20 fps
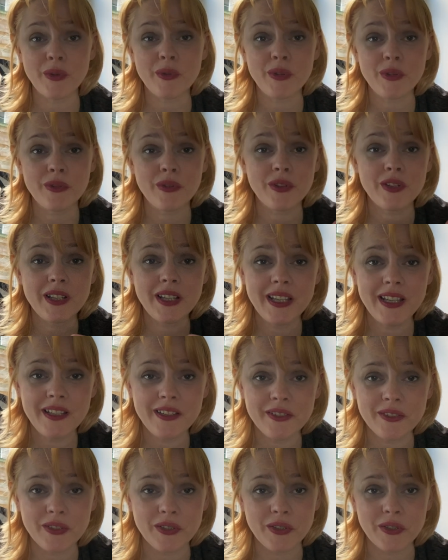you're going to
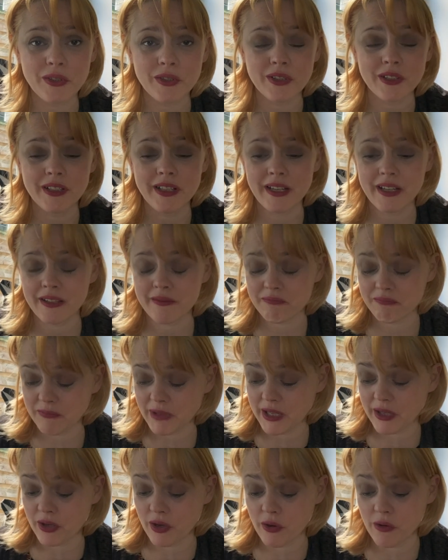heal and you're going to
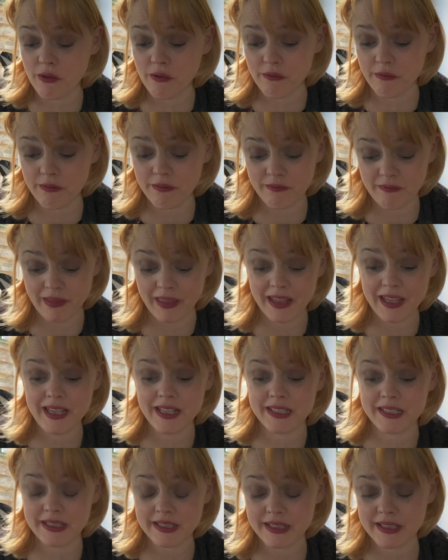let go of
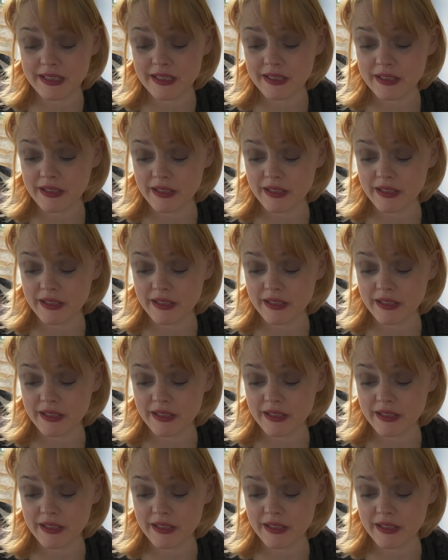this